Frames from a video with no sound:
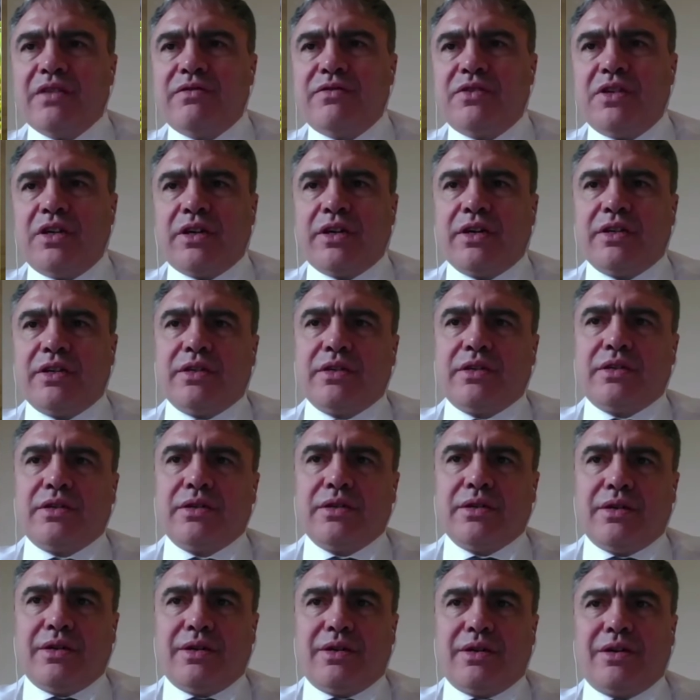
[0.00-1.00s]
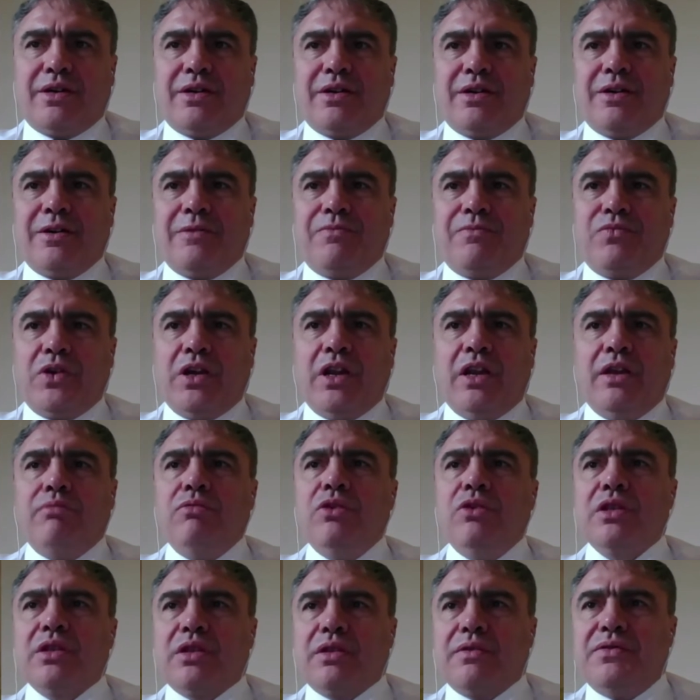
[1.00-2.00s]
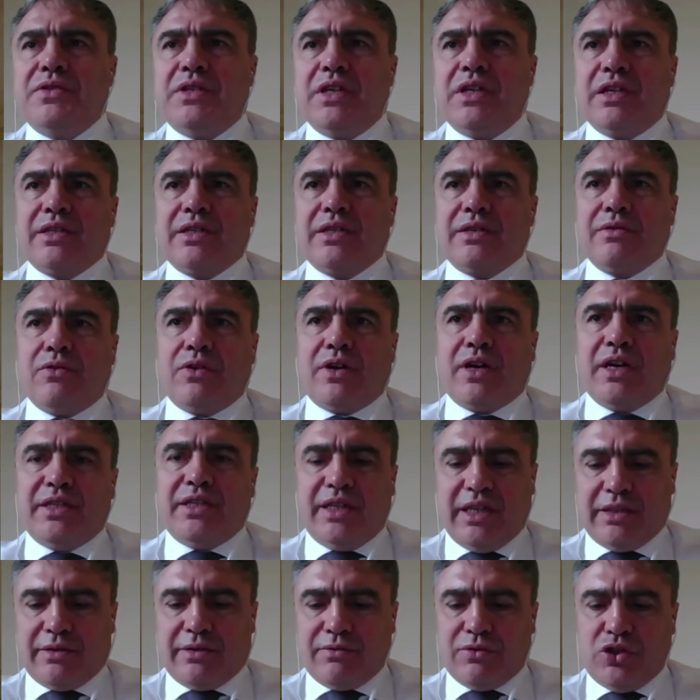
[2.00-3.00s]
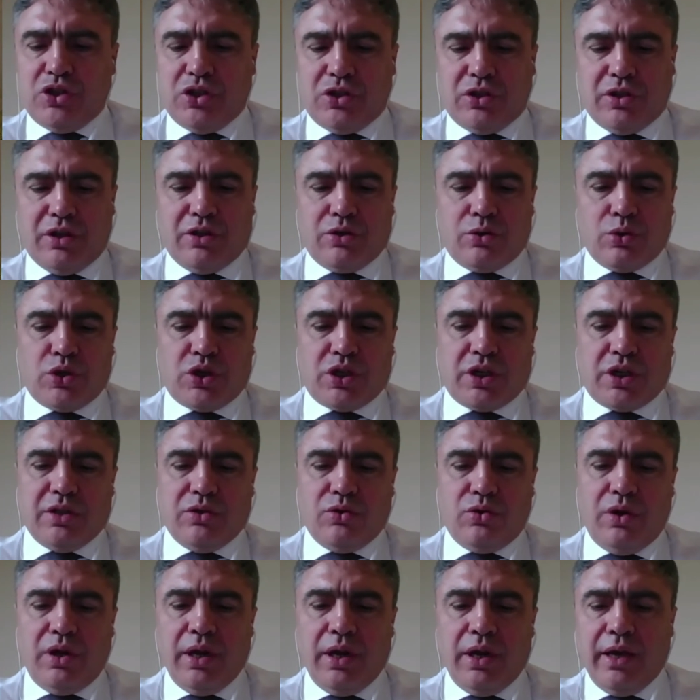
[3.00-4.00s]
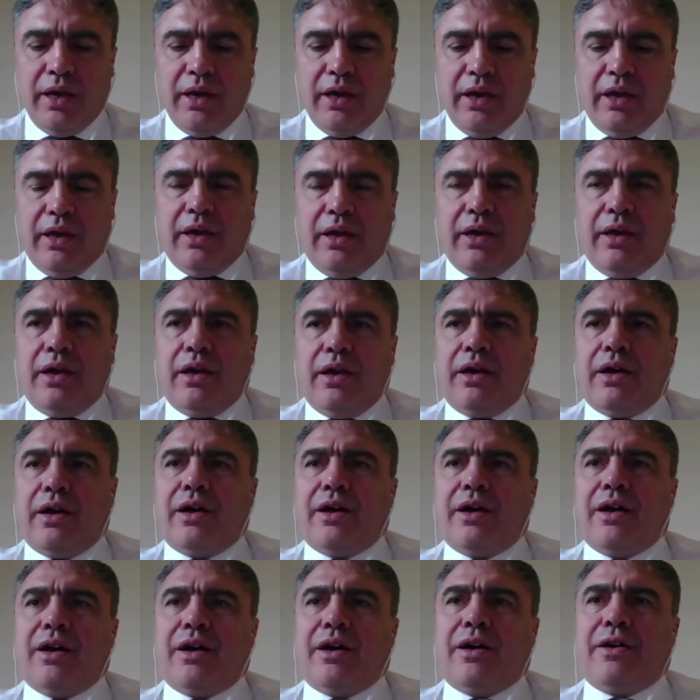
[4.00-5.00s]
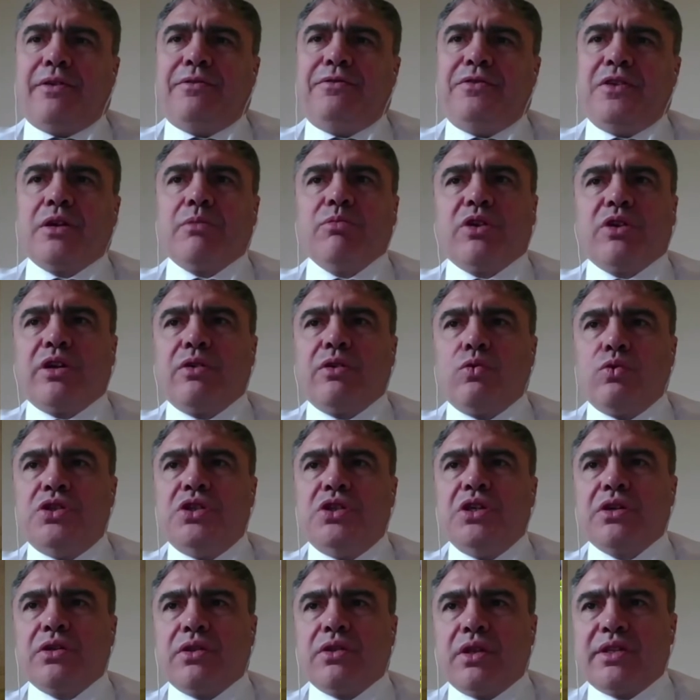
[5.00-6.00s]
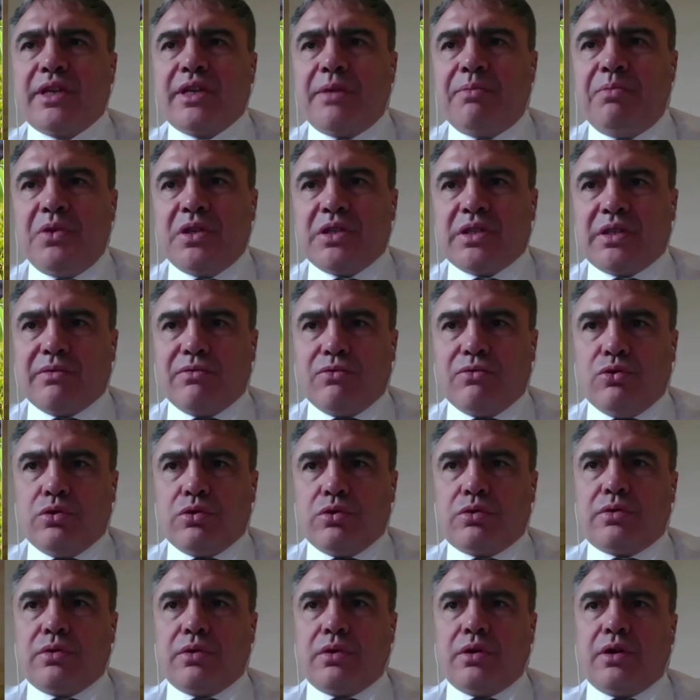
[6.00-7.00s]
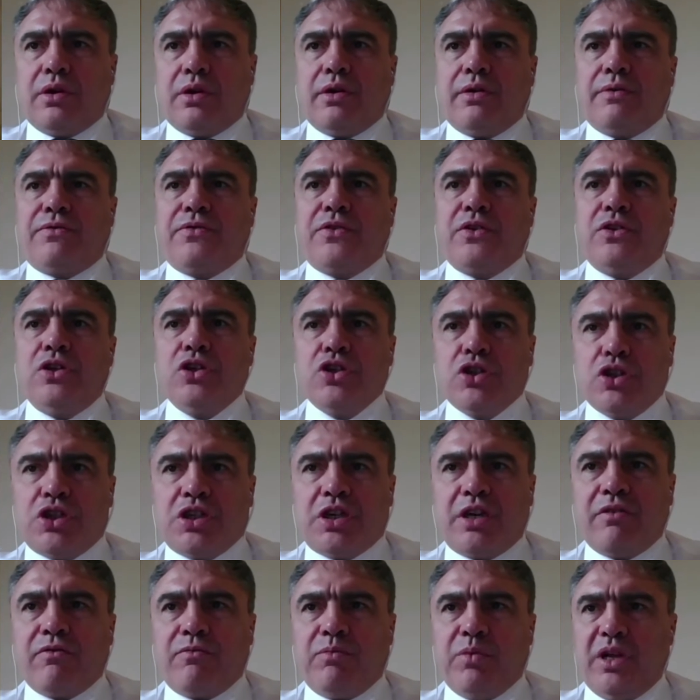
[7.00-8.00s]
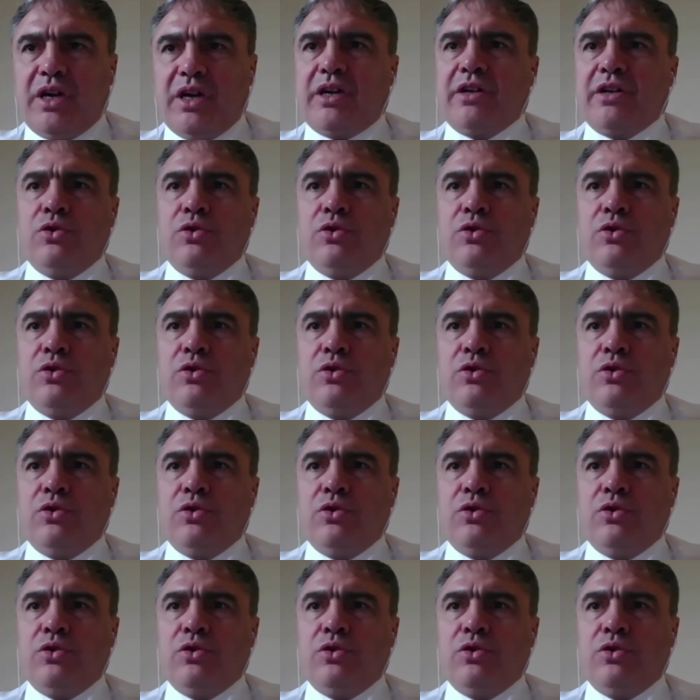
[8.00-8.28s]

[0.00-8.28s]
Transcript: very often farmers very studiously and zealously report, like put it on record, all this data,